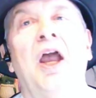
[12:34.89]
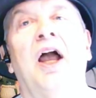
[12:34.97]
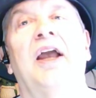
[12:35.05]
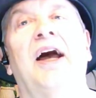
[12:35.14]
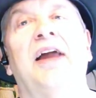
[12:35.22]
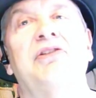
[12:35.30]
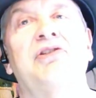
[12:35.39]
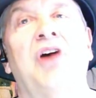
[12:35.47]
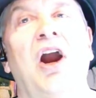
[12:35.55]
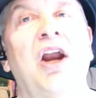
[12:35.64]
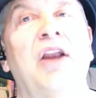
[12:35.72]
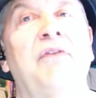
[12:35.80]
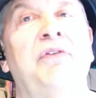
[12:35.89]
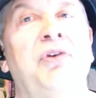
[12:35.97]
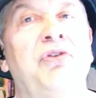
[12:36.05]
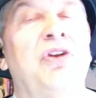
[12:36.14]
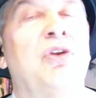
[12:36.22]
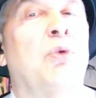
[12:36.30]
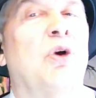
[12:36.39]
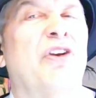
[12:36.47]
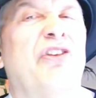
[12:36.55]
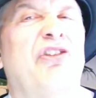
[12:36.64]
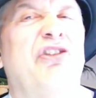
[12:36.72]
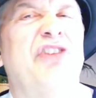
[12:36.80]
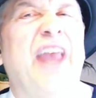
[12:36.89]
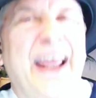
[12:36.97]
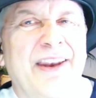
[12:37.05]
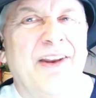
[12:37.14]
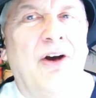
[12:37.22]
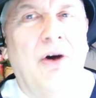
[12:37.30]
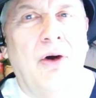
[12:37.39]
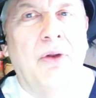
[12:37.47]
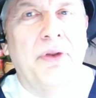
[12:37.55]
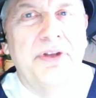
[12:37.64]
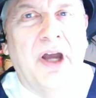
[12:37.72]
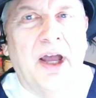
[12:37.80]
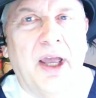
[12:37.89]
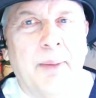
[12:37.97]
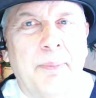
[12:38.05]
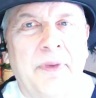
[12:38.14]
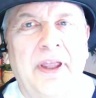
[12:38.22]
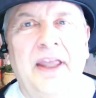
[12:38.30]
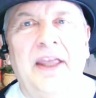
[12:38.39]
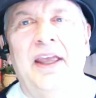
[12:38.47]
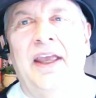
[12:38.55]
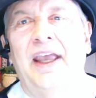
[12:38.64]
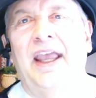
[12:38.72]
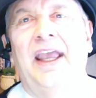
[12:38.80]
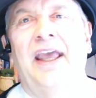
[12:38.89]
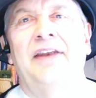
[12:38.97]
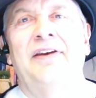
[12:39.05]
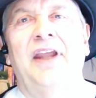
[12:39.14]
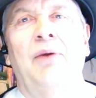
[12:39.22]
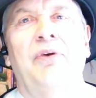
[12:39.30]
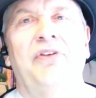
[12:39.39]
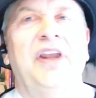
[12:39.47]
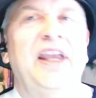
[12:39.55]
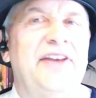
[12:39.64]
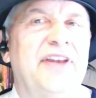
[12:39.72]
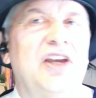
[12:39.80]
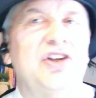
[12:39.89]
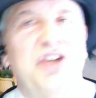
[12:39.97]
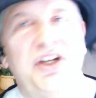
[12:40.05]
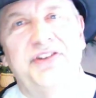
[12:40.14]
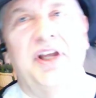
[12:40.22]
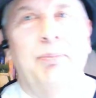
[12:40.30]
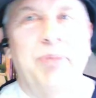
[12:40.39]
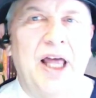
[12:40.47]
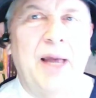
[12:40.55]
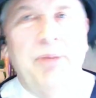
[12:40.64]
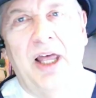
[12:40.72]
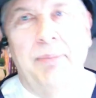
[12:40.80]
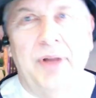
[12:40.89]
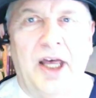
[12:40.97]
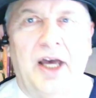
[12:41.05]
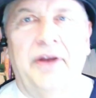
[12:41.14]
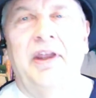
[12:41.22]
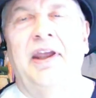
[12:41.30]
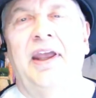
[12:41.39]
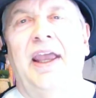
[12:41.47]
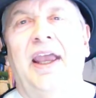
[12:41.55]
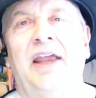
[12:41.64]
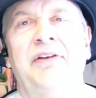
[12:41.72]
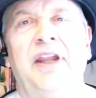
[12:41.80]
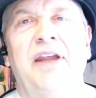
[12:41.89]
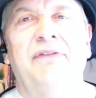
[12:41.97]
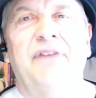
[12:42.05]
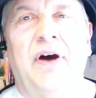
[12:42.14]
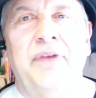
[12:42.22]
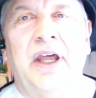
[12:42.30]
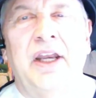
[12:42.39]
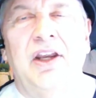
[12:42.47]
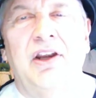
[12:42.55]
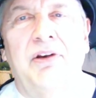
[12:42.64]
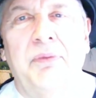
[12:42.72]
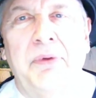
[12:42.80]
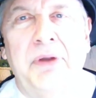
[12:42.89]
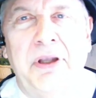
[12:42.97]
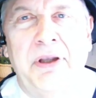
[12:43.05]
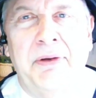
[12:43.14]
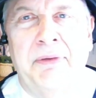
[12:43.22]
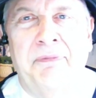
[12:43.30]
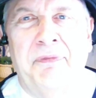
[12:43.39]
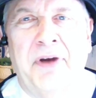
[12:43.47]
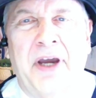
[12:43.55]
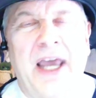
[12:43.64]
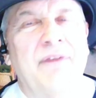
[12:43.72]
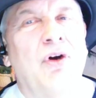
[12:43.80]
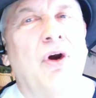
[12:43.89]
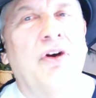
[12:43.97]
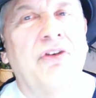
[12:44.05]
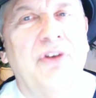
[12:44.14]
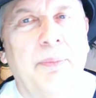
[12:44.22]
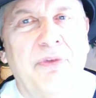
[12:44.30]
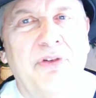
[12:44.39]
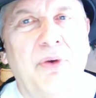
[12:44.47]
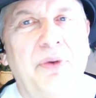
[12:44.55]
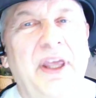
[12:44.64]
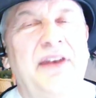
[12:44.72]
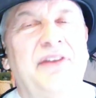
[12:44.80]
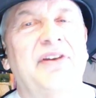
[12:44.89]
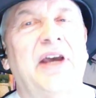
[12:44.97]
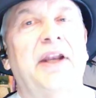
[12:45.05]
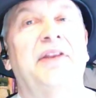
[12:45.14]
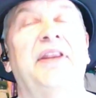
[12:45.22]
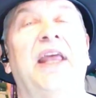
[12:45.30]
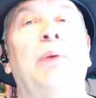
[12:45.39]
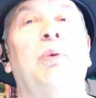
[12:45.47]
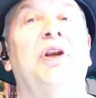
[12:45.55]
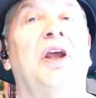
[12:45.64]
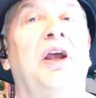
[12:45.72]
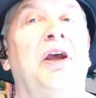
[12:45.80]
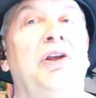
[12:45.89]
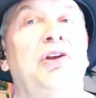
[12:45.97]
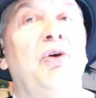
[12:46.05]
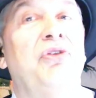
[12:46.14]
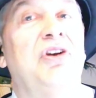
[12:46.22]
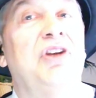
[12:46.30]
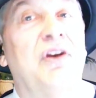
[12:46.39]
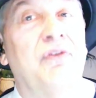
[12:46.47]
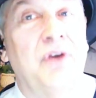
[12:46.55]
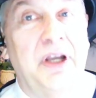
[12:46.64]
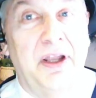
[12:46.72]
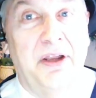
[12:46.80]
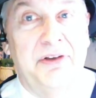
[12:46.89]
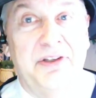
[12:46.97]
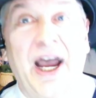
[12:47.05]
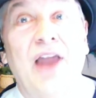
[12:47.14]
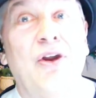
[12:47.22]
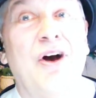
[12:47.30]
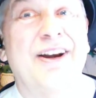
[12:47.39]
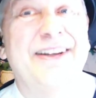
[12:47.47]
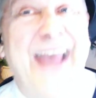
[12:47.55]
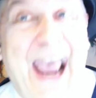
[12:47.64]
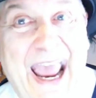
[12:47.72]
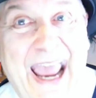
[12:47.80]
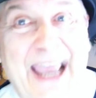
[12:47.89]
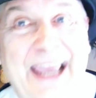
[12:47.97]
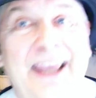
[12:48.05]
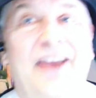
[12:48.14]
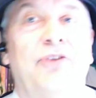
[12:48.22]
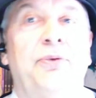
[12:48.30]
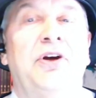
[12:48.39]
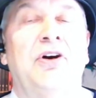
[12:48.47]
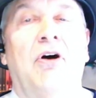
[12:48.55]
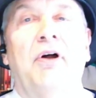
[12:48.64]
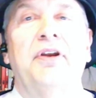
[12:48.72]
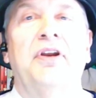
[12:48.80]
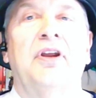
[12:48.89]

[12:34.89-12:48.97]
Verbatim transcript: got tired of using the word said all the time. And it was he said, she said, blah, blah, blah. And they found that kind of irksome. So they decided they would use a different dialogue tag, as we call it,